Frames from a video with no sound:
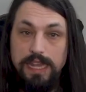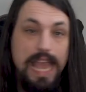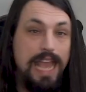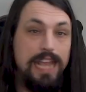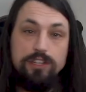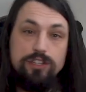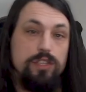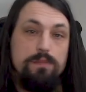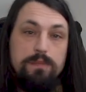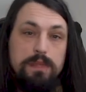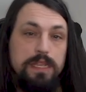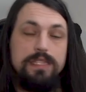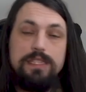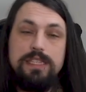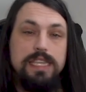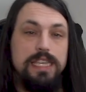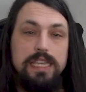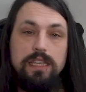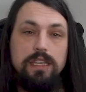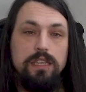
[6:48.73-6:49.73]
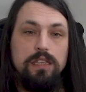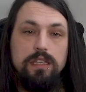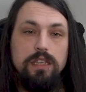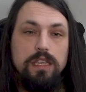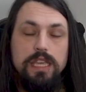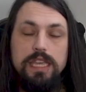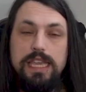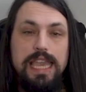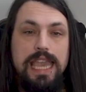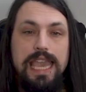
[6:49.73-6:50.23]
actually means he
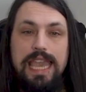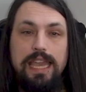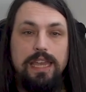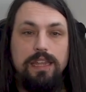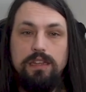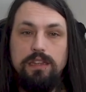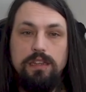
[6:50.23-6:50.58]
can't